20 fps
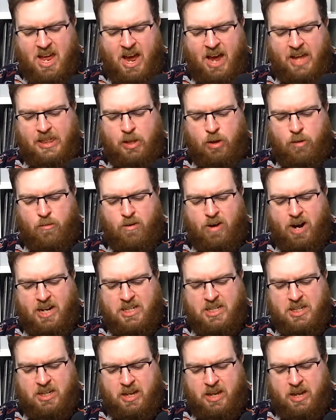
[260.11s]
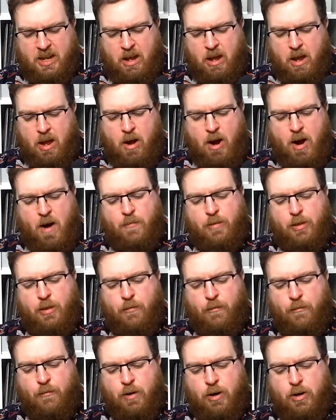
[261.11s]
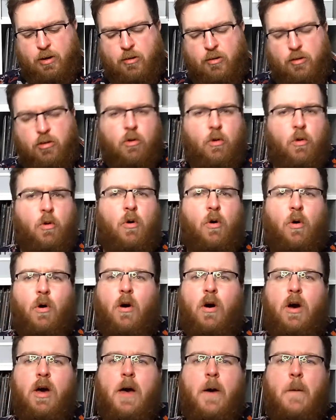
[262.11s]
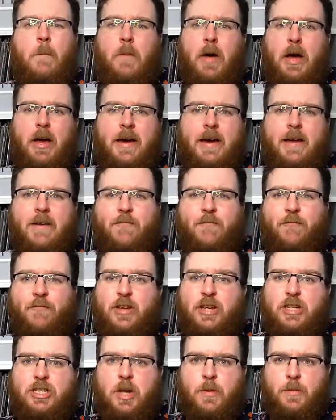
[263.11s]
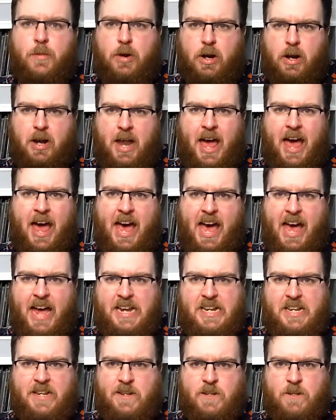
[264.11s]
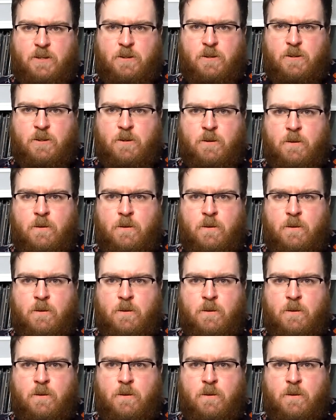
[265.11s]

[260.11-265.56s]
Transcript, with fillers: and the rattling of the front door by invisible hands.